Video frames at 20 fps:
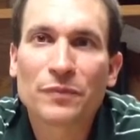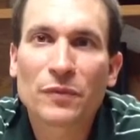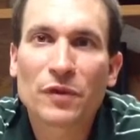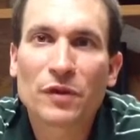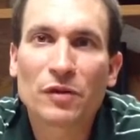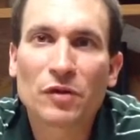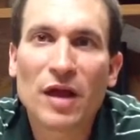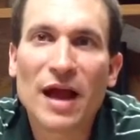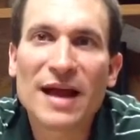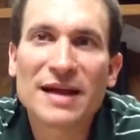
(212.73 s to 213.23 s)

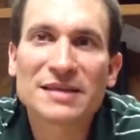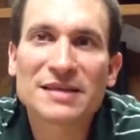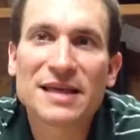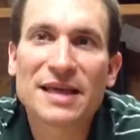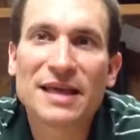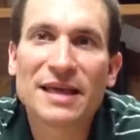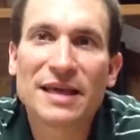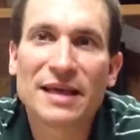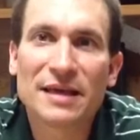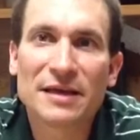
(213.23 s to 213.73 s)
The last
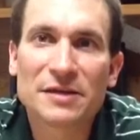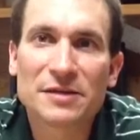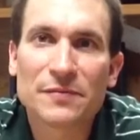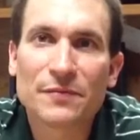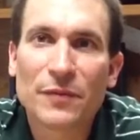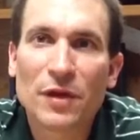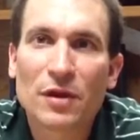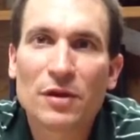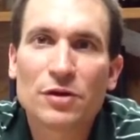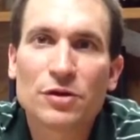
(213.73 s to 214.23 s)
key is
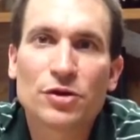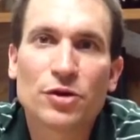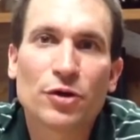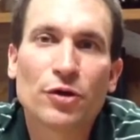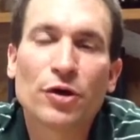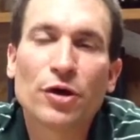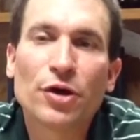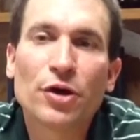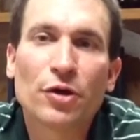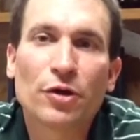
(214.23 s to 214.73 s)

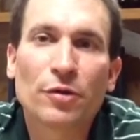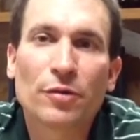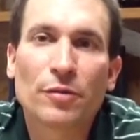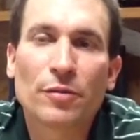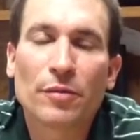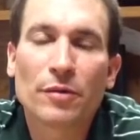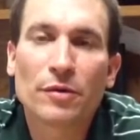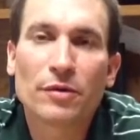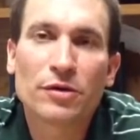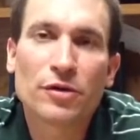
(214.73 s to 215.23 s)
during
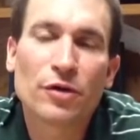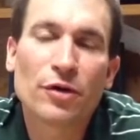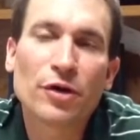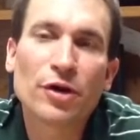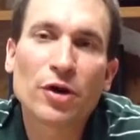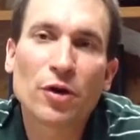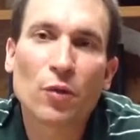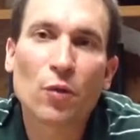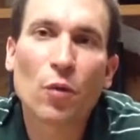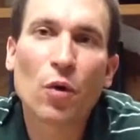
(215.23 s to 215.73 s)

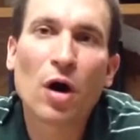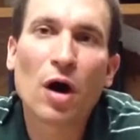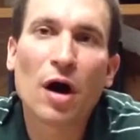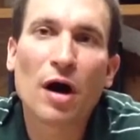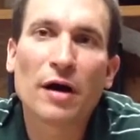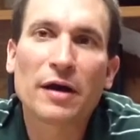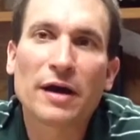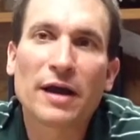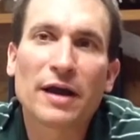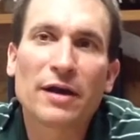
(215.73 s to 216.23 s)
your
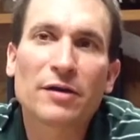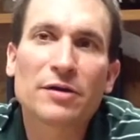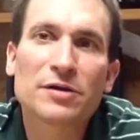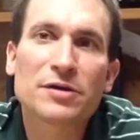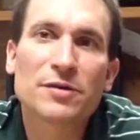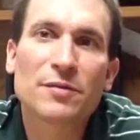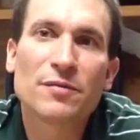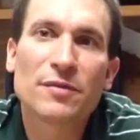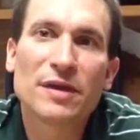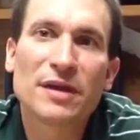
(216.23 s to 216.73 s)
walk, here are
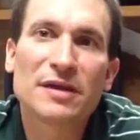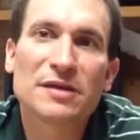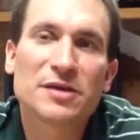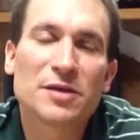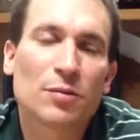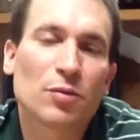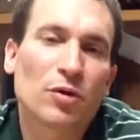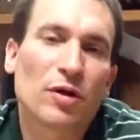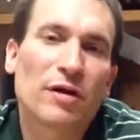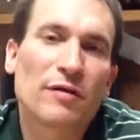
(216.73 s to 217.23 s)
some things
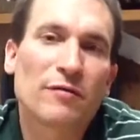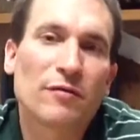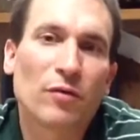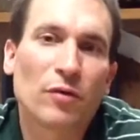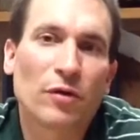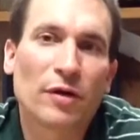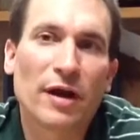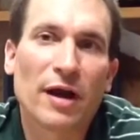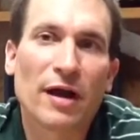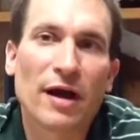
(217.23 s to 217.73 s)
to pray
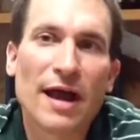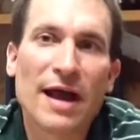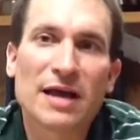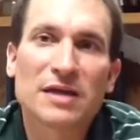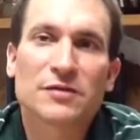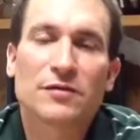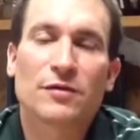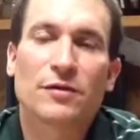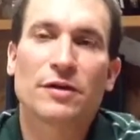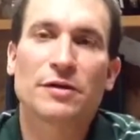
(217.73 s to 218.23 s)
for. Now,
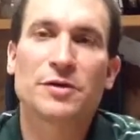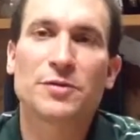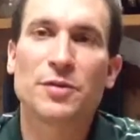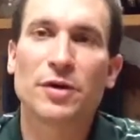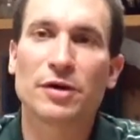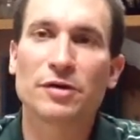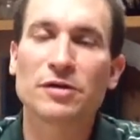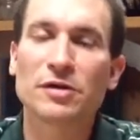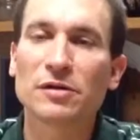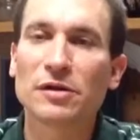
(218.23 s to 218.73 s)
ask for the
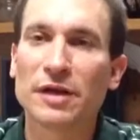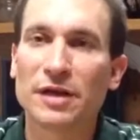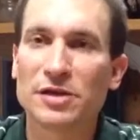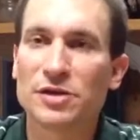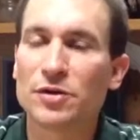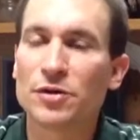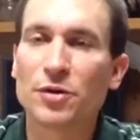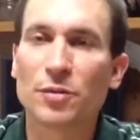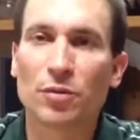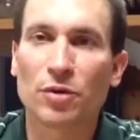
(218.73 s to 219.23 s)
Spirit to lead
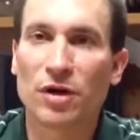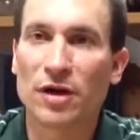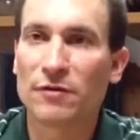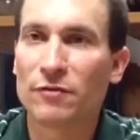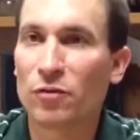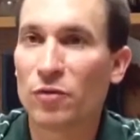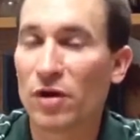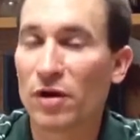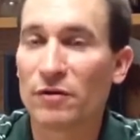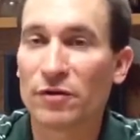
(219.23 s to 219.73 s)
you and pray
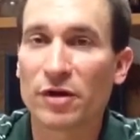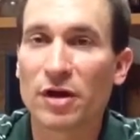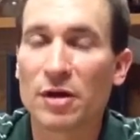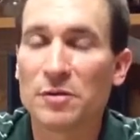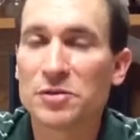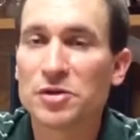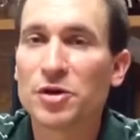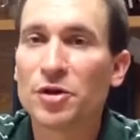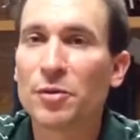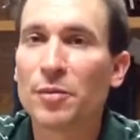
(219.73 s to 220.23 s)
for whatever
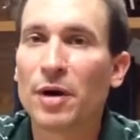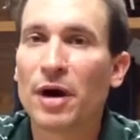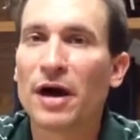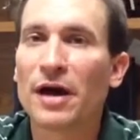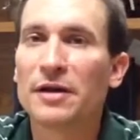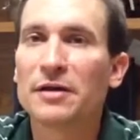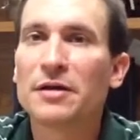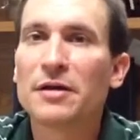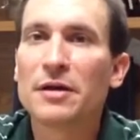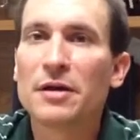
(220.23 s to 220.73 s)
comes to your
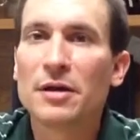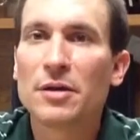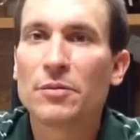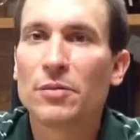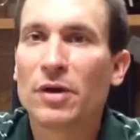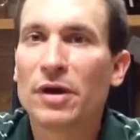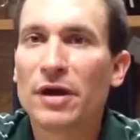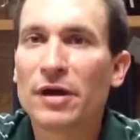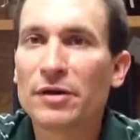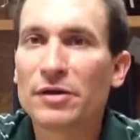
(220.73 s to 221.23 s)
mind.
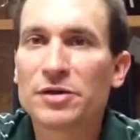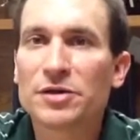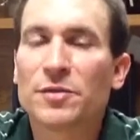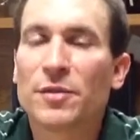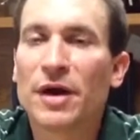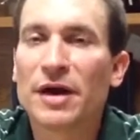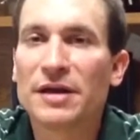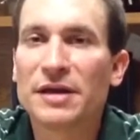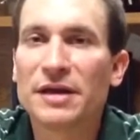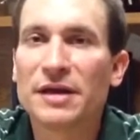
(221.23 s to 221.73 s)
But here are some
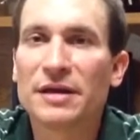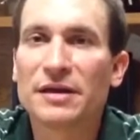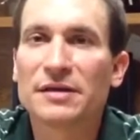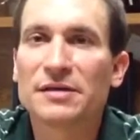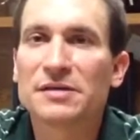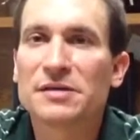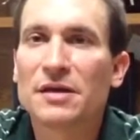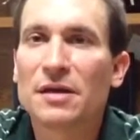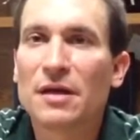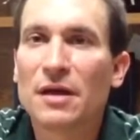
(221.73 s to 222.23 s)

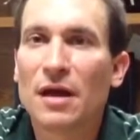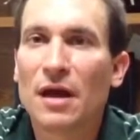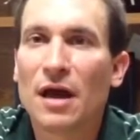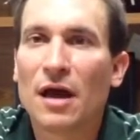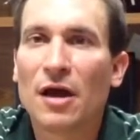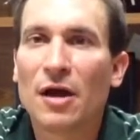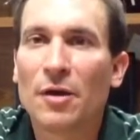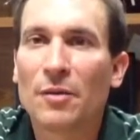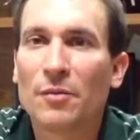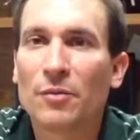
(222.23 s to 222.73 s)
ideas.
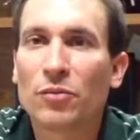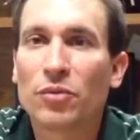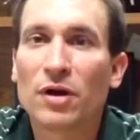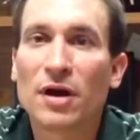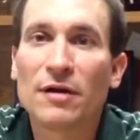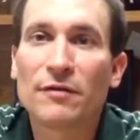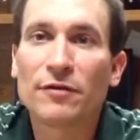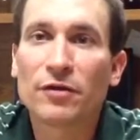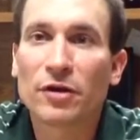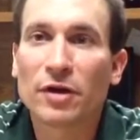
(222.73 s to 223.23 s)

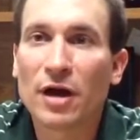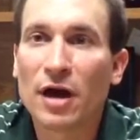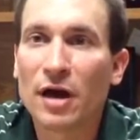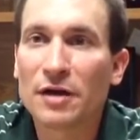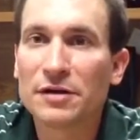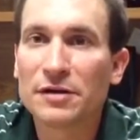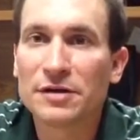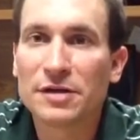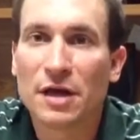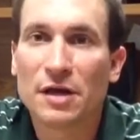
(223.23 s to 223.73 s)
Pray for
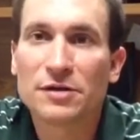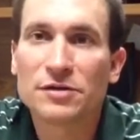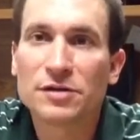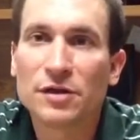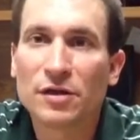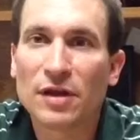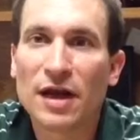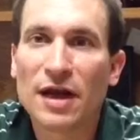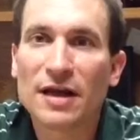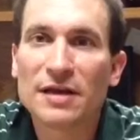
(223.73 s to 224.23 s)
God to touch the
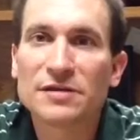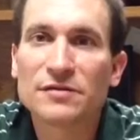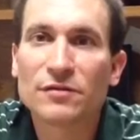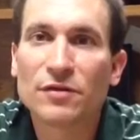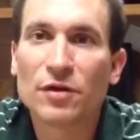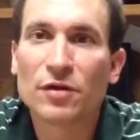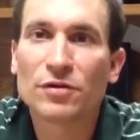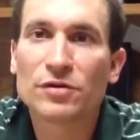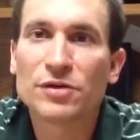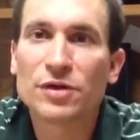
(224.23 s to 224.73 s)
lives of
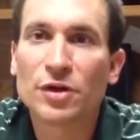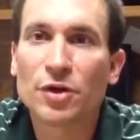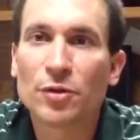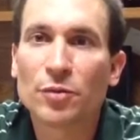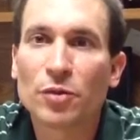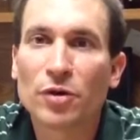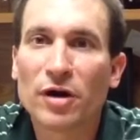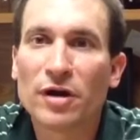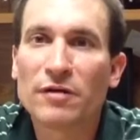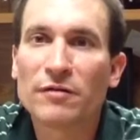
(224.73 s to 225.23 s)
those that you're
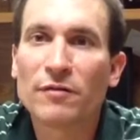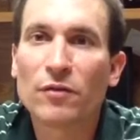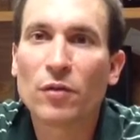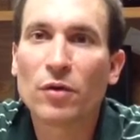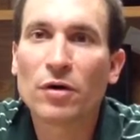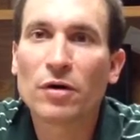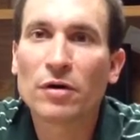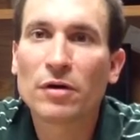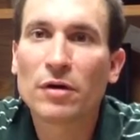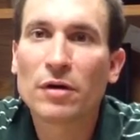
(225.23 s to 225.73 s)
praying
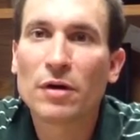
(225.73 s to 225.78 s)
for.